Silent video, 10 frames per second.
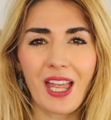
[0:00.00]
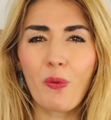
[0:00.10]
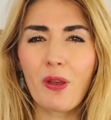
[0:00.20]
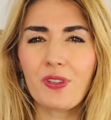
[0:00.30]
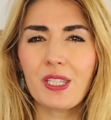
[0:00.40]

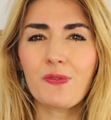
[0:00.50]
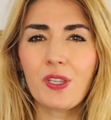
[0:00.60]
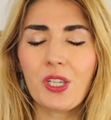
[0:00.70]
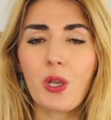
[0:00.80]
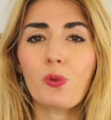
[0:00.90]
However, this
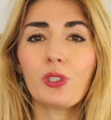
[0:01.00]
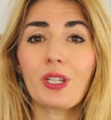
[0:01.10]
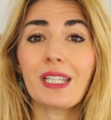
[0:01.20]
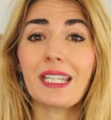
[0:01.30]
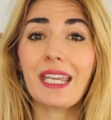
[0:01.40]
video will
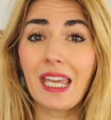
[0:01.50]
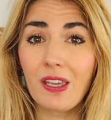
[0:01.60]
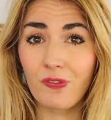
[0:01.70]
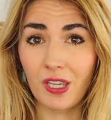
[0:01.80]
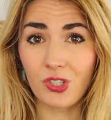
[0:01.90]
look at the key
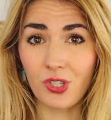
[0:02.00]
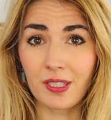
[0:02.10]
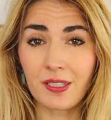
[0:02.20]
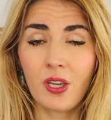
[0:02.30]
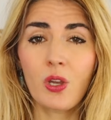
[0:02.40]

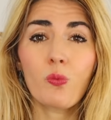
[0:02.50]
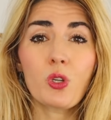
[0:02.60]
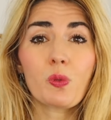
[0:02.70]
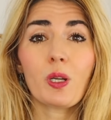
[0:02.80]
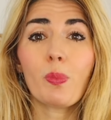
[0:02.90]
features
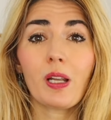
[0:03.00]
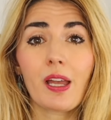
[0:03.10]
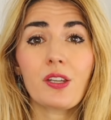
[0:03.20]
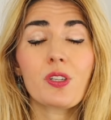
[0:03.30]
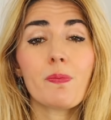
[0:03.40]
which will
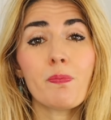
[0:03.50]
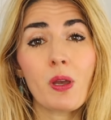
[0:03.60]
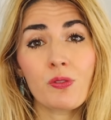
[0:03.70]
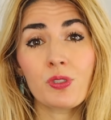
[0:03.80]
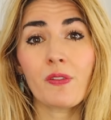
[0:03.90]
apply to
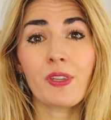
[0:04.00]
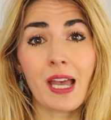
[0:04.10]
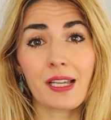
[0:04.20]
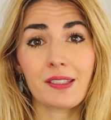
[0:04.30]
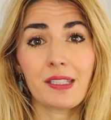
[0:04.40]
most of the
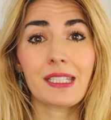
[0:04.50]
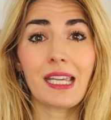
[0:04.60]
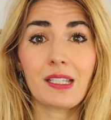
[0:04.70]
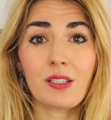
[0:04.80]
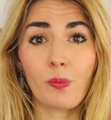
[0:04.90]
accents
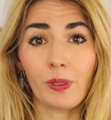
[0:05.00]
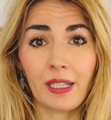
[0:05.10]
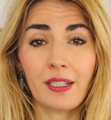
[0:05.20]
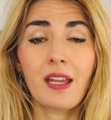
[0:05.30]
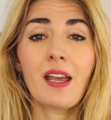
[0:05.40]
in
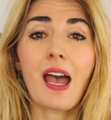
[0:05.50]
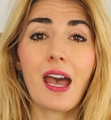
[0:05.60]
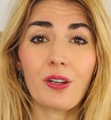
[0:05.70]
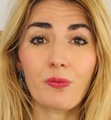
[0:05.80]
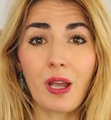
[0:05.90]
Dublin
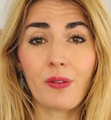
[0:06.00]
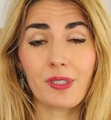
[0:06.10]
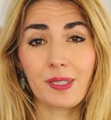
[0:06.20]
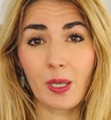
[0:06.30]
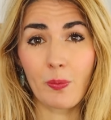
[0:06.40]
and around
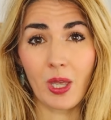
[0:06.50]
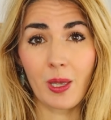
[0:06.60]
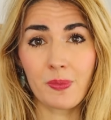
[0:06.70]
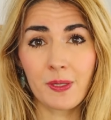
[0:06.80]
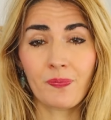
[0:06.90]
the
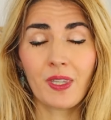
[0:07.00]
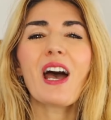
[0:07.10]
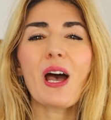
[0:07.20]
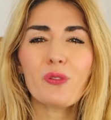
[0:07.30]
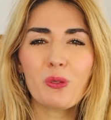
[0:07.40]
suburbs.
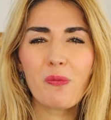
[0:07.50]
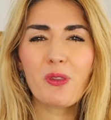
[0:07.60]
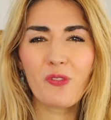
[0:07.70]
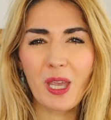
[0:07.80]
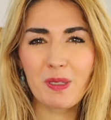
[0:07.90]
A few of the
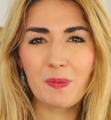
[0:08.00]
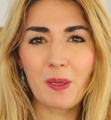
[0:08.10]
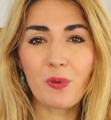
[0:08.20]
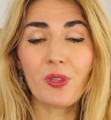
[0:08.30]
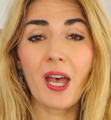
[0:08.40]
famous
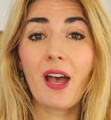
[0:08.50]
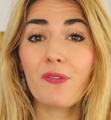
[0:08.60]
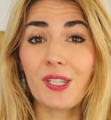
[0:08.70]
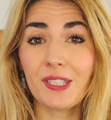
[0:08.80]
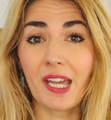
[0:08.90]
people that
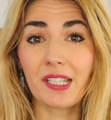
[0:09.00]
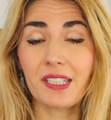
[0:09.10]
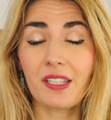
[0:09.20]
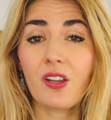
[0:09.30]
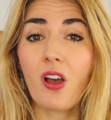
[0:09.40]
have this
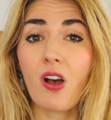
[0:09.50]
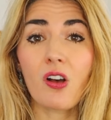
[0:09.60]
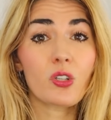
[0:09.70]
accent are